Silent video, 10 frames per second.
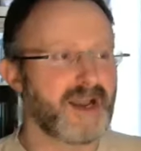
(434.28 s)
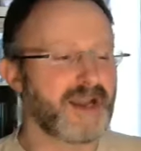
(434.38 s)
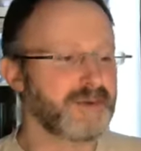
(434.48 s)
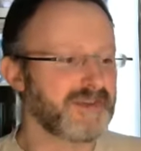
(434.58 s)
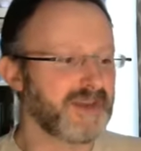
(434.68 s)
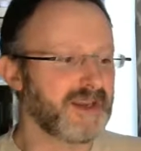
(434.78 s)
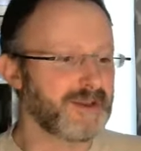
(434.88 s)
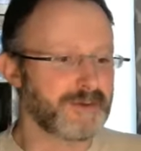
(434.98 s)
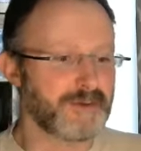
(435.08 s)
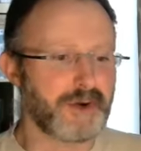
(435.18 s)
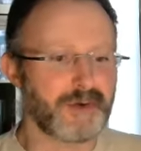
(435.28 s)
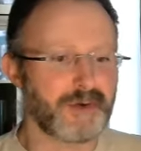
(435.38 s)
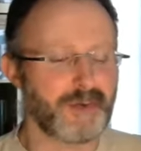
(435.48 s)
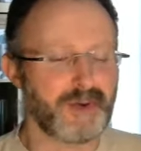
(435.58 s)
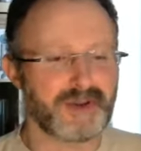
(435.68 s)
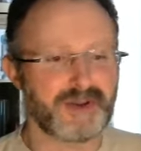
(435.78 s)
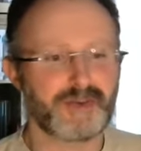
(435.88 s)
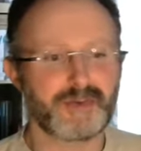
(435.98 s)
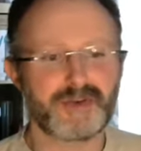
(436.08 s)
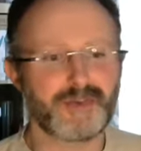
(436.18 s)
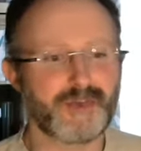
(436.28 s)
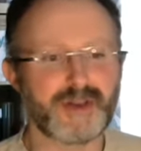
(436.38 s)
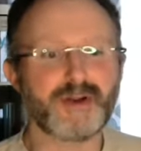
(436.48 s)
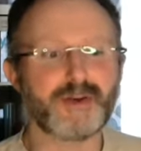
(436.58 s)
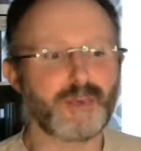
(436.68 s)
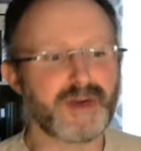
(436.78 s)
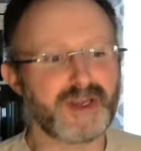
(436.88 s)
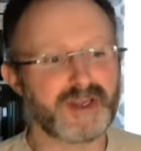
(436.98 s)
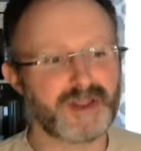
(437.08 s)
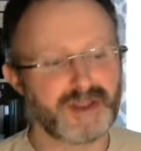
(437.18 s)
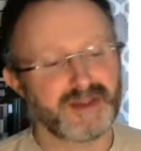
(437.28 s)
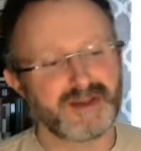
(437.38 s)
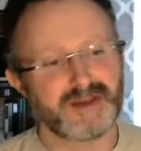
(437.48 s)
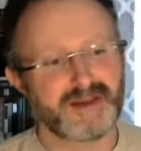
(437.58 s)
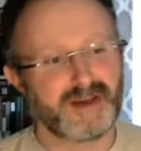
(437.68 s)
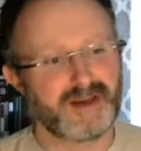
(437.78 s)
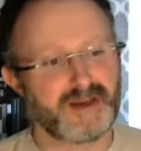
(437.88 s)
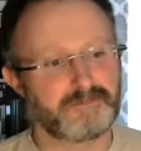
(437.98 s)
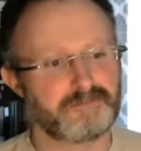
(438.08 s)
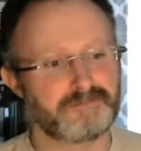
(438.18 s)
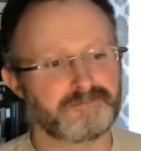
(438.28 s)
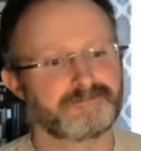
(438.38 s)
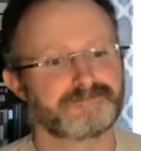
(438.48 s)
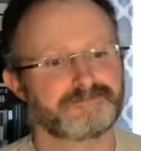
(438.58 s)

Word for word: I would say don't go into this field with um,